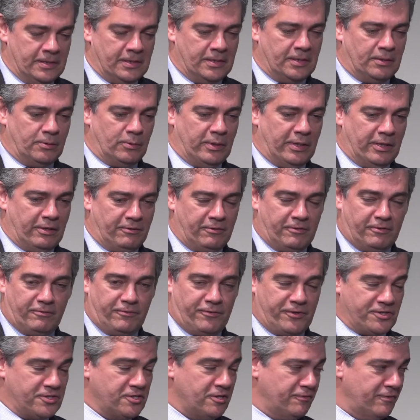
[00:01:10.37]
Well,
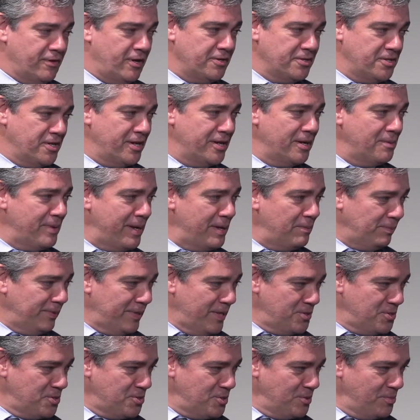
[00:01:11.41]
first of all, Donna, my
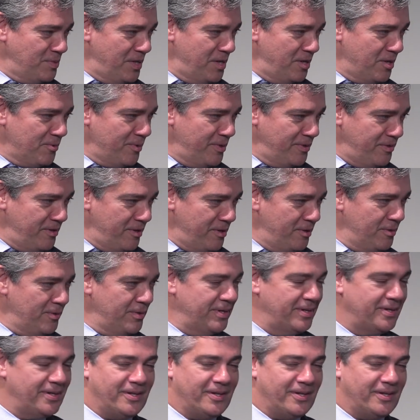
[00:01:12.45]
pleasure to be here with you.